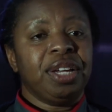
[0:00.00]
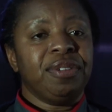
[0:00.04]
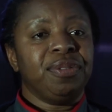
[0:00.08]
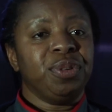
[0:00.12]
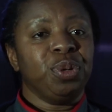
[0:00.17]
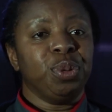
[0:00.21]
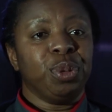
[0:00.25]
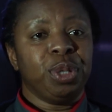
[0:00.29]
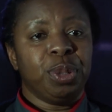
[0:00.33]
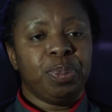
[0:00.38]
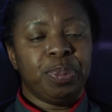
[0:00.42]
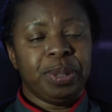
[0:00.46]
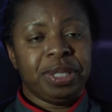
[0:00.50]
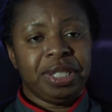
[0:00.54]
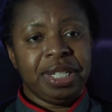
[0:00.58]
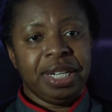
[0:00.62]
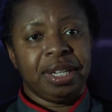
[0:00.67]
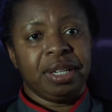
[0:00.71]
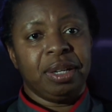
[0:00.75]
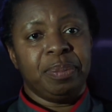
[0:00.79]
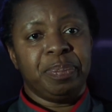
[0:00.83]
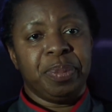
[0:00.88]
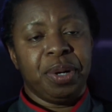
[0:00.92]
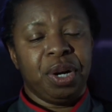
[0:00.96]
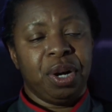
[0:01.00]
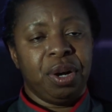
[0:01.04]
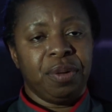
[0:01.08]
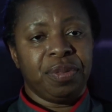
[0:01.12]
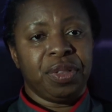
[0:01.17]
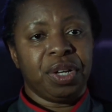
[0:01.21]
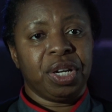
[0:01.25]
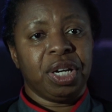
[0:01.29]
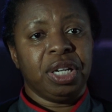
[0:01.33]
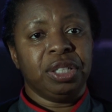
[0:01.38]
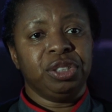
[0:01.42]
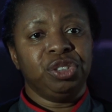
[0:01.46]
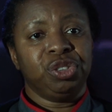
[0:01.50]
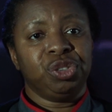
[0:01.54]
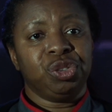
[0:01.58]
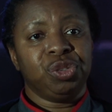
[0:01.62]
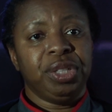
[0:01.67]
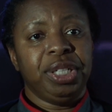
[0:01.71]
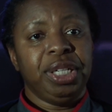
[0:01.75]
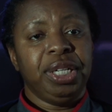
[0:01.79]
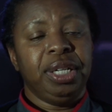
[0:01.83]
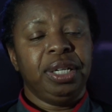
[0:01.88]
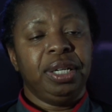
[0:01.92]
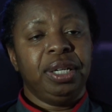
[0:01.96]
if you're in a particular part of the
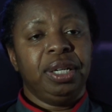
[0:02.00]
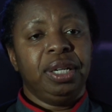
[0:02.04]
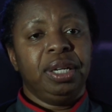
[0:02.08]
country,